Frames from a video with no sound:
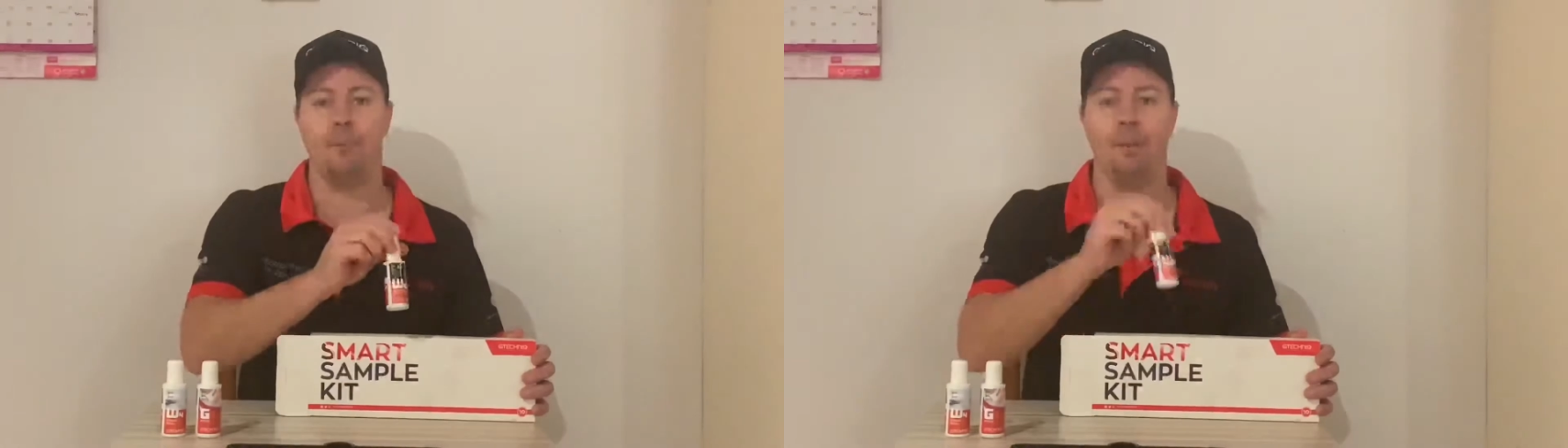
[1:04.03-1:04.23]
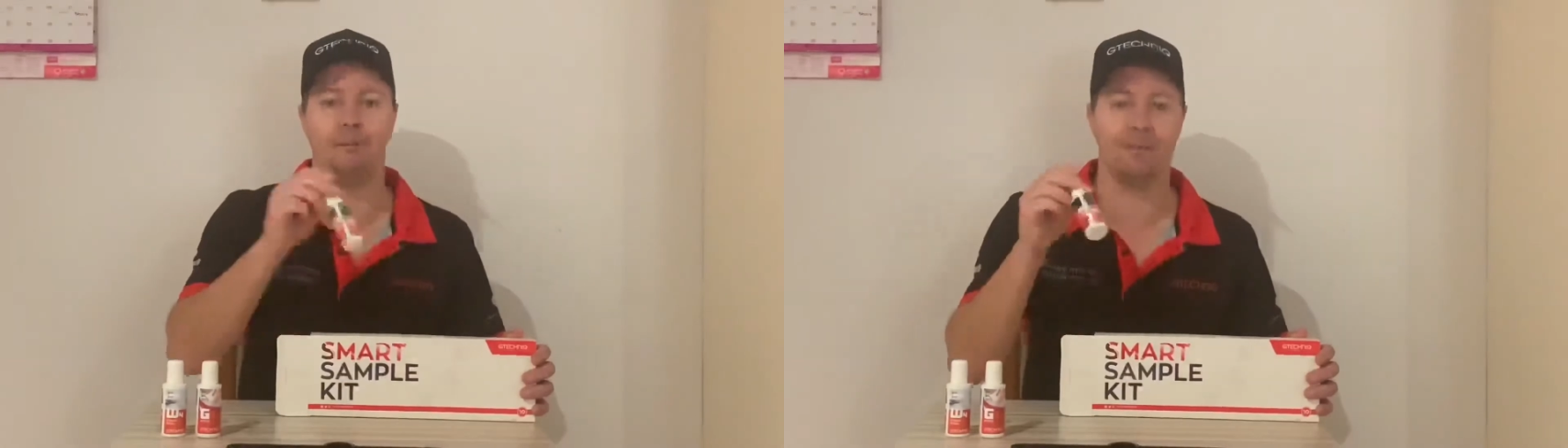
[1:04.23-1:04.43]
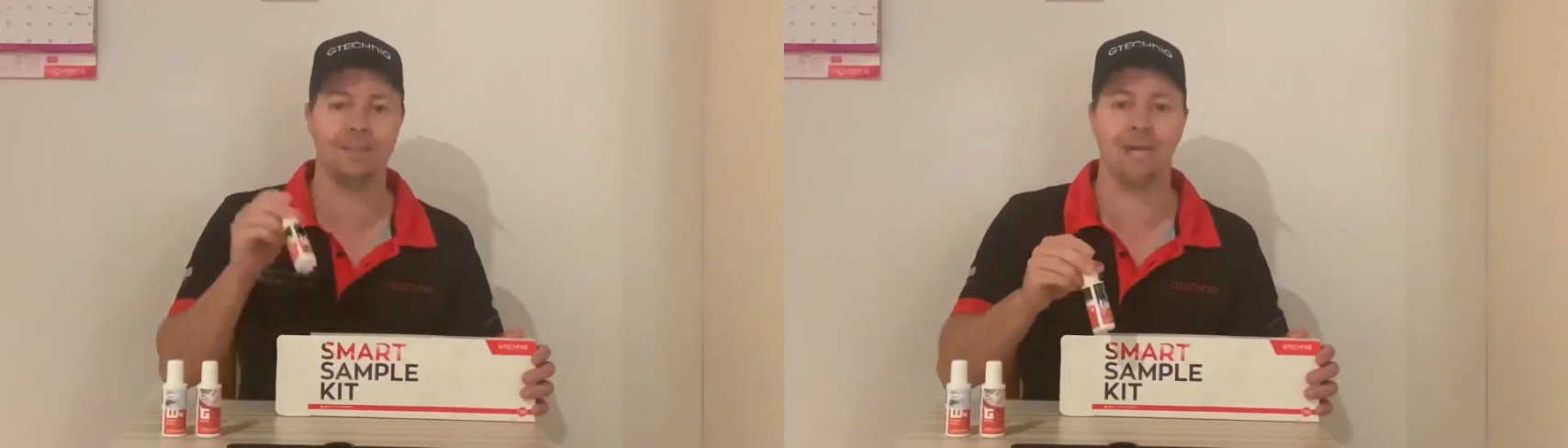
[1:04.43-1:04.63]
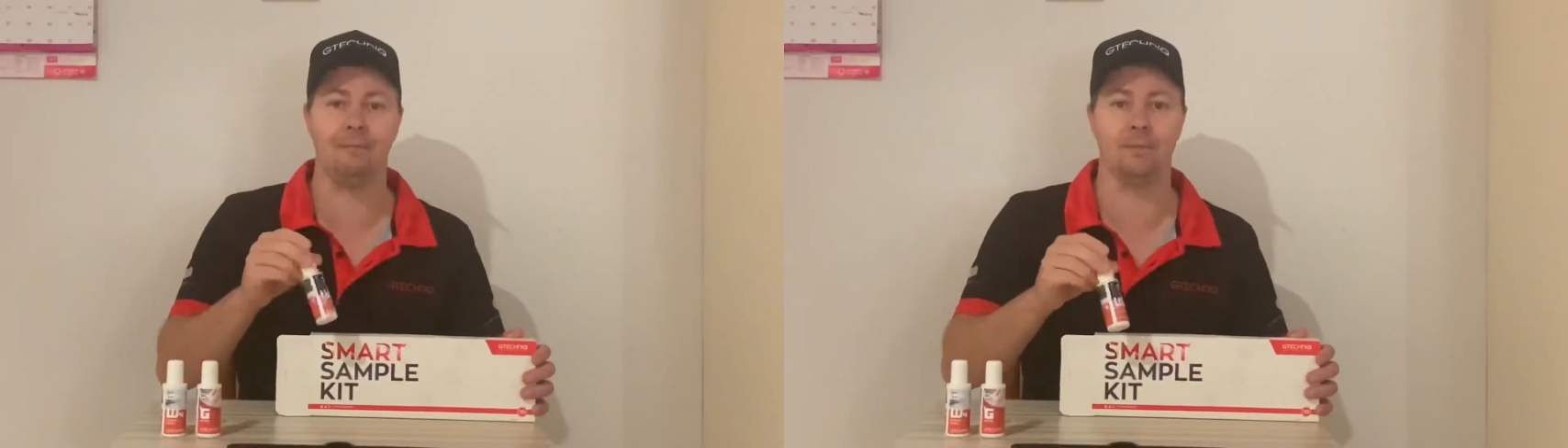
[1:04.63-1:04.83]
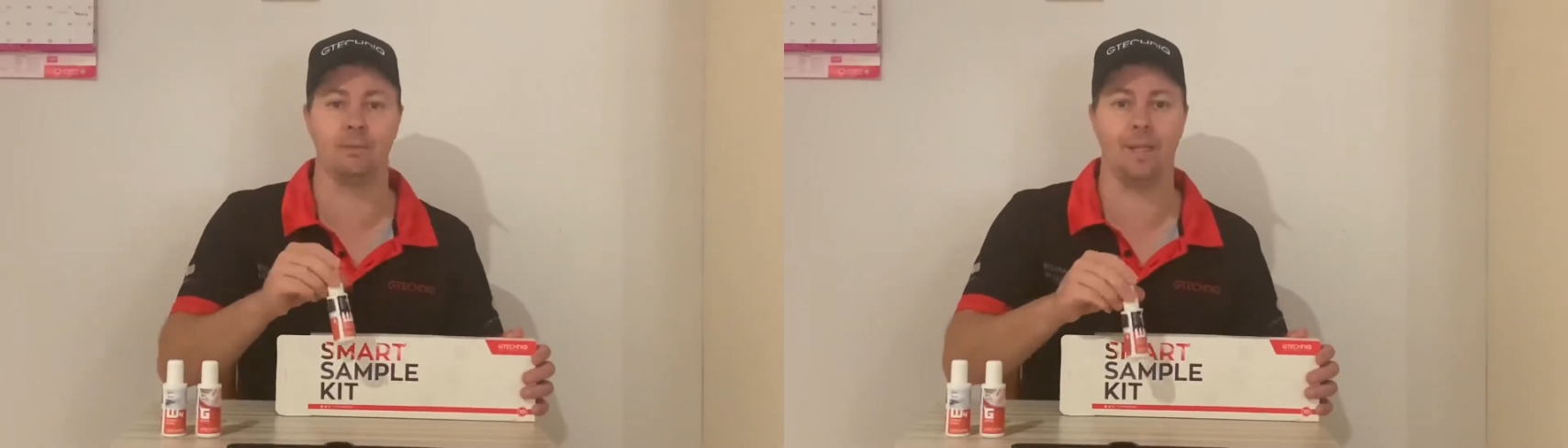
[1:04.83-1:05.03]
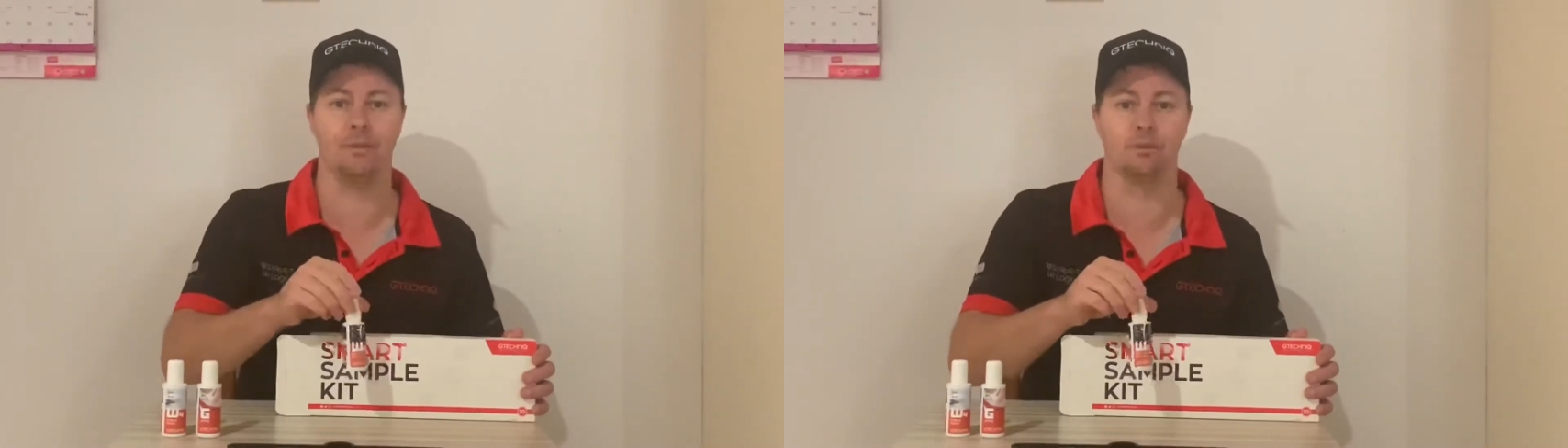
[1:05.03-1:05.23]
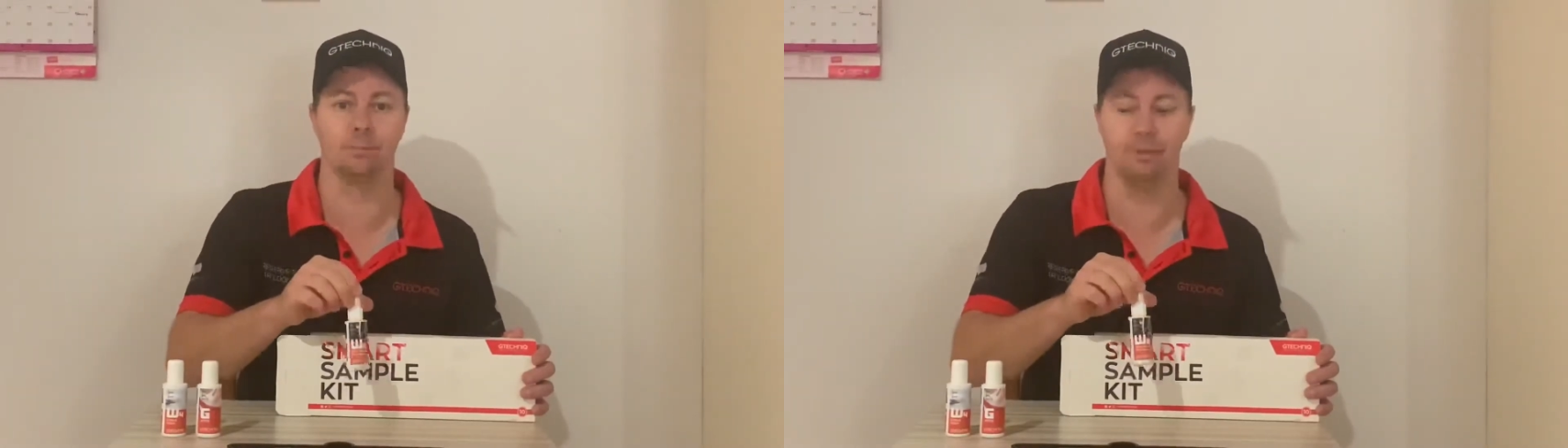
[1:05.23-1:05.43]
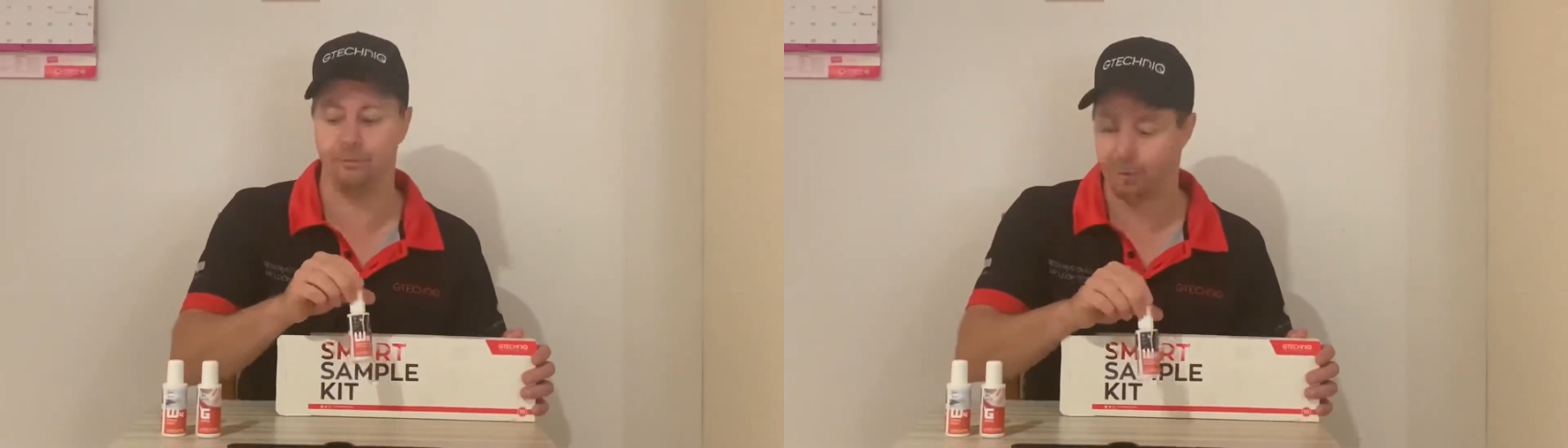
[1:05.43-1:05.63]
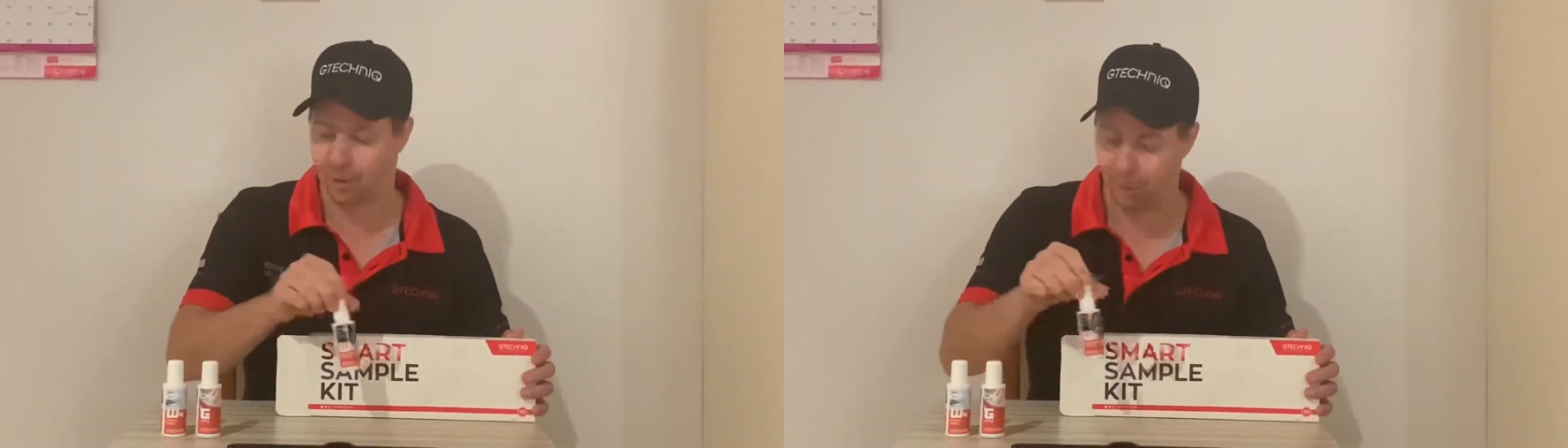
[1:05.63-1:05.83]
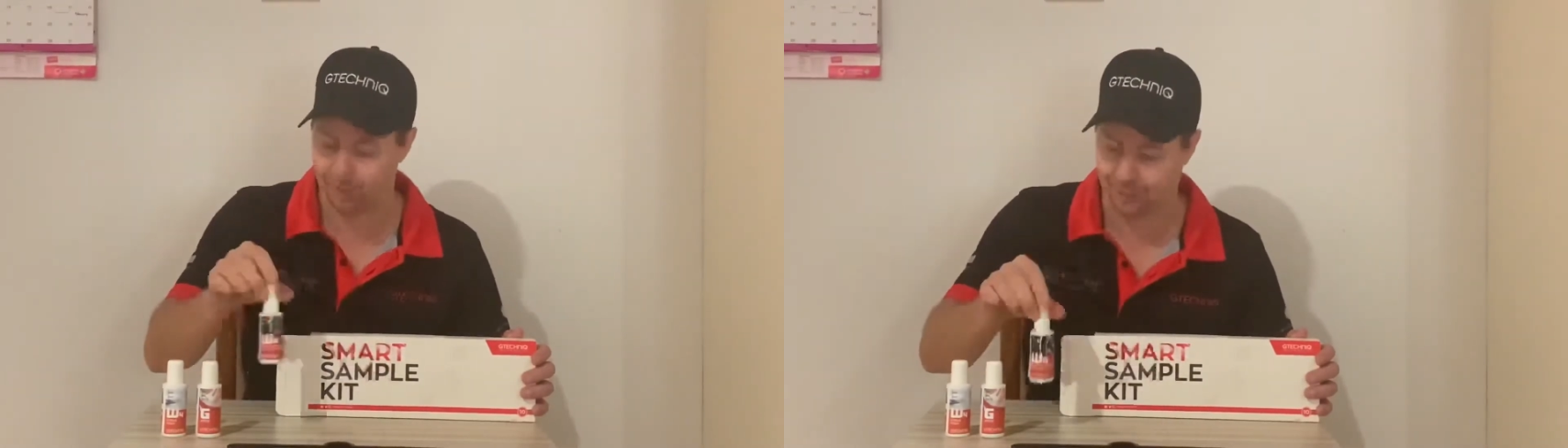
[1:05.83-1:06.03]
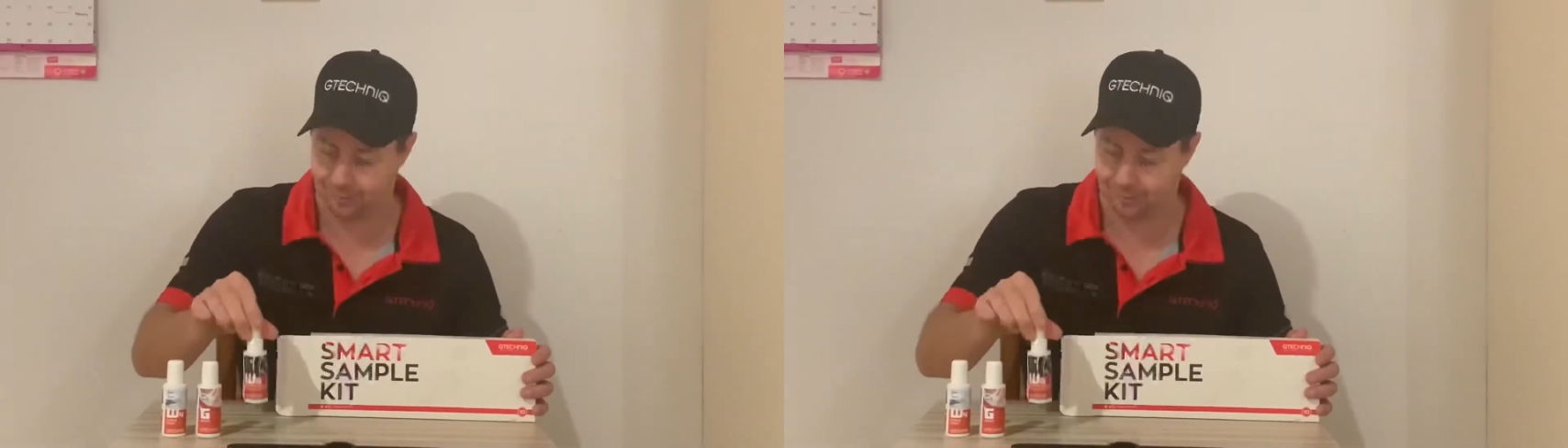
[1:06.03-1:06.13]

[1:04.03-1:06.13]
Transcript: off, safest way to remove from your coating.